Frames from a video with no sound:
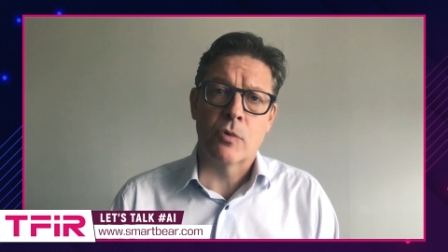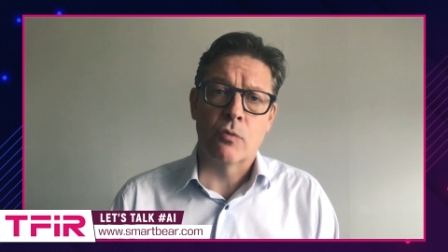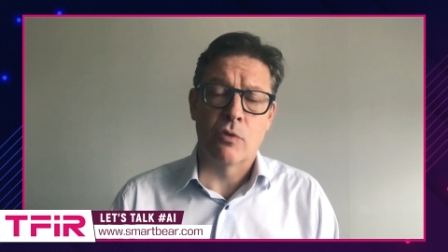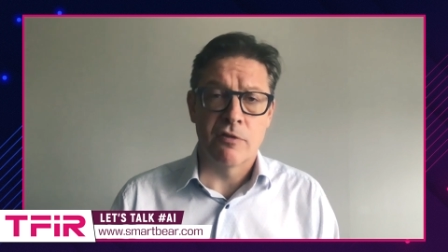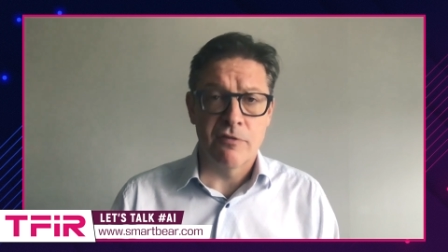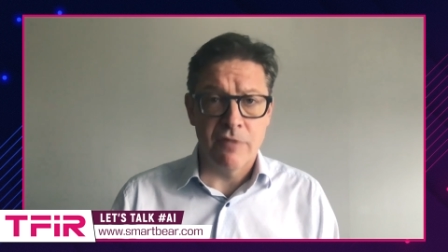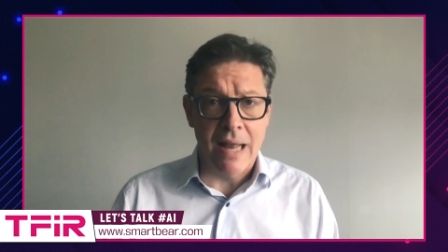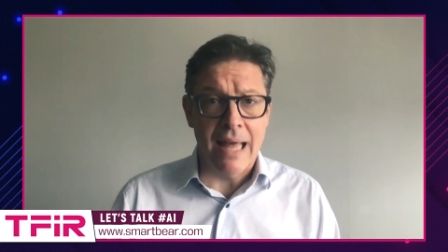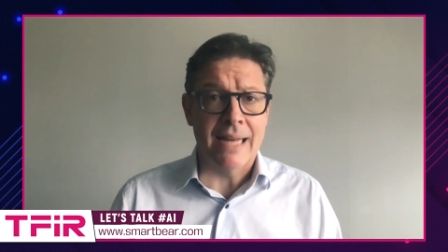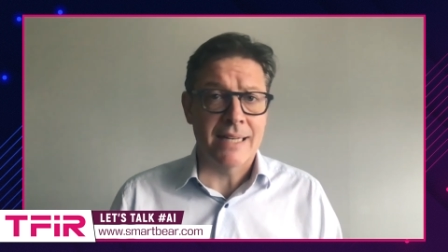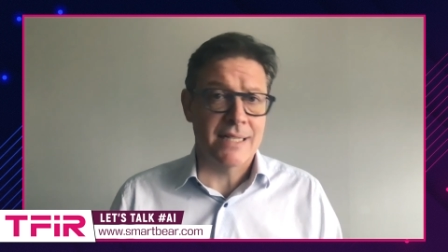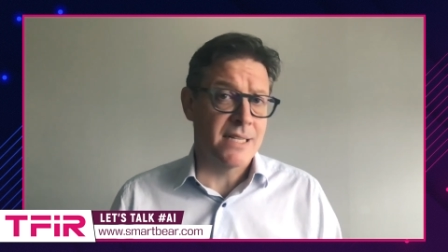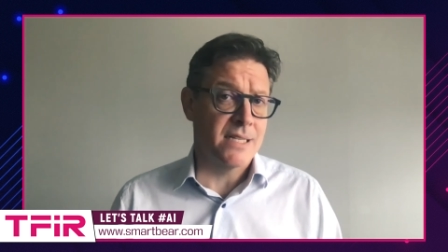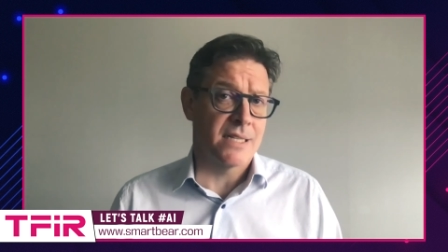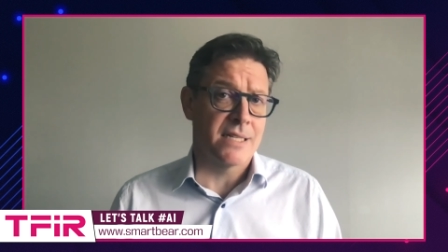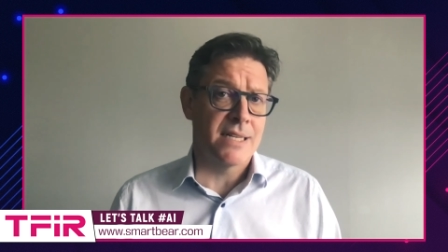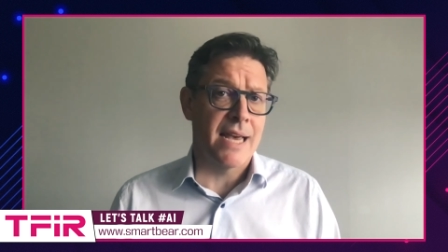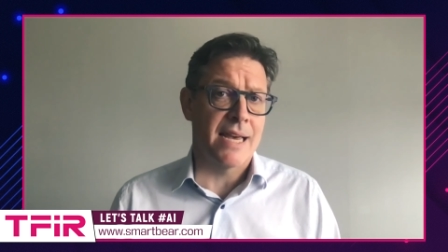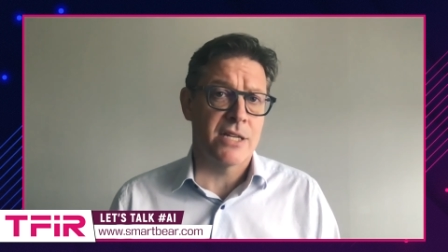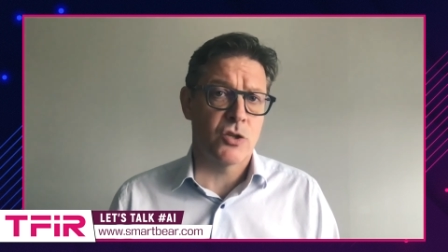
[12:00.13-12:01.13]
Reflect is
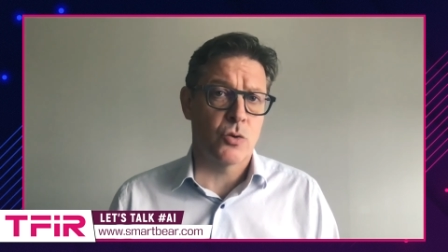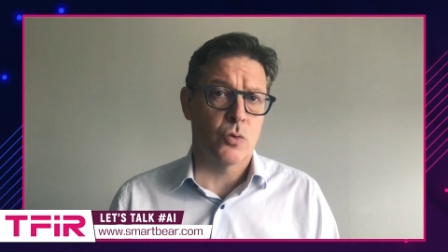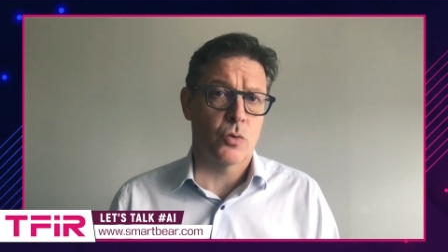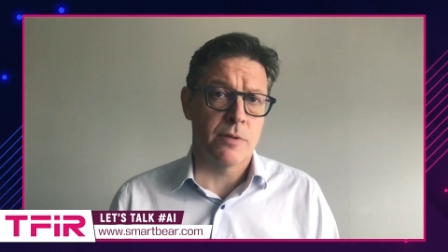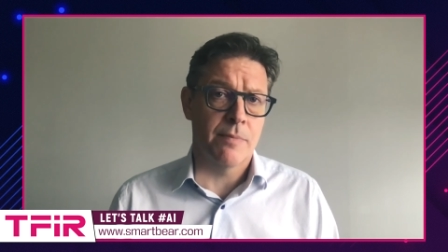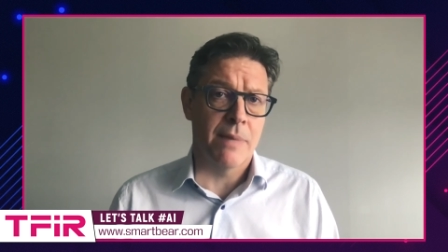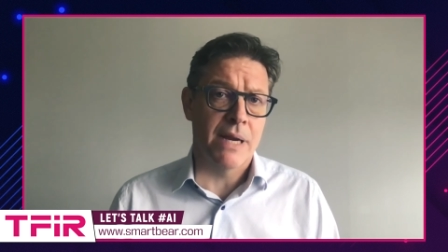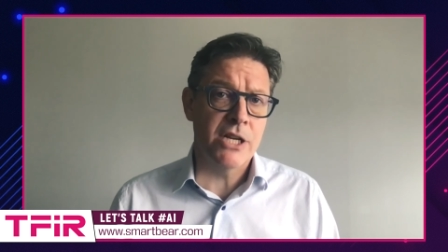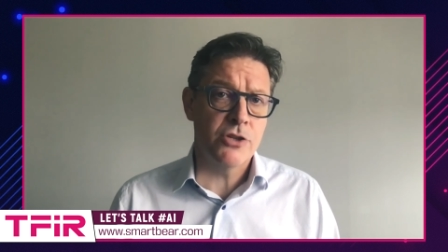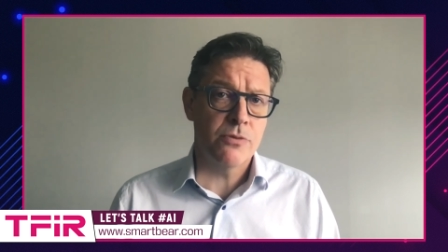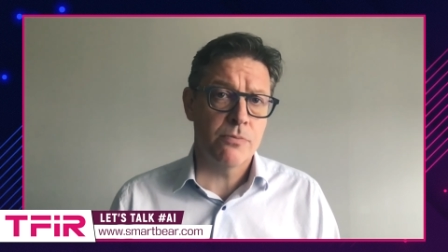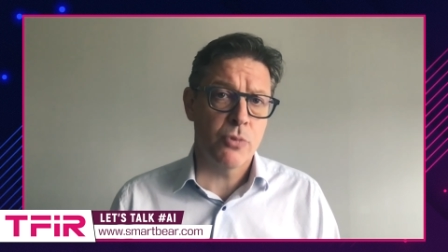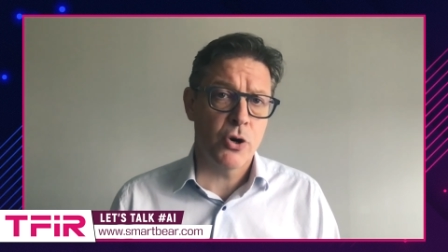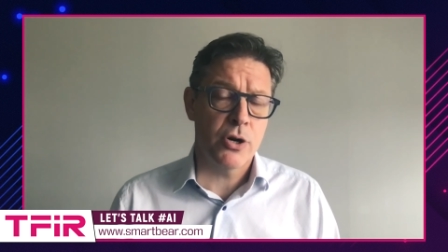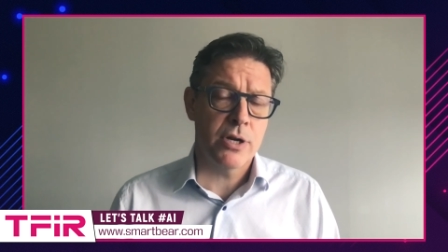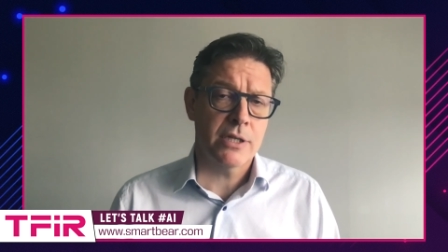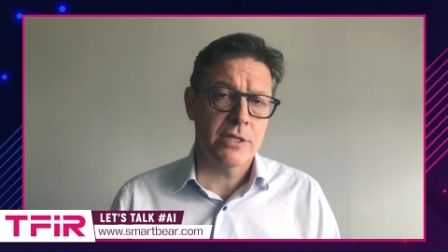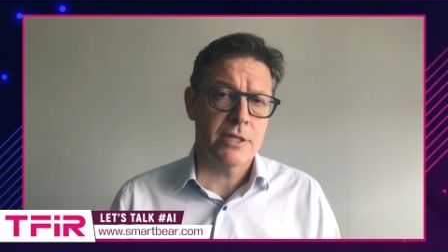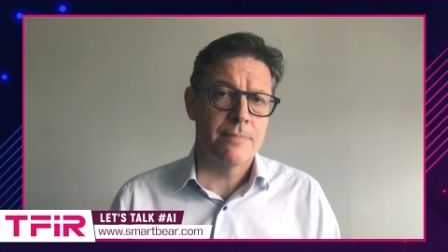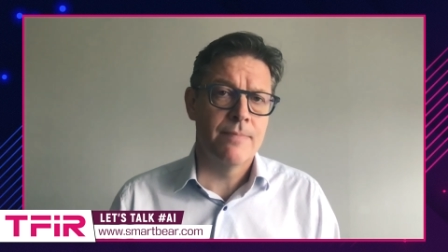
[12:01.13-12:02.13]
a test automation
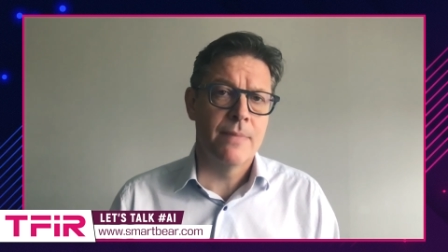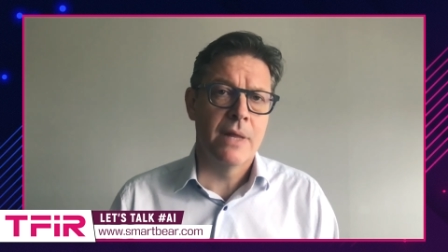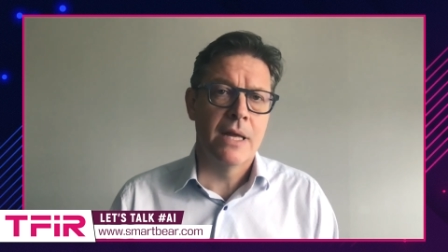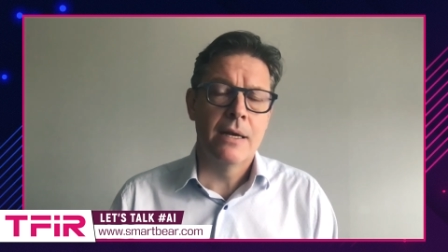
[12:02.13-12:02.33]
product.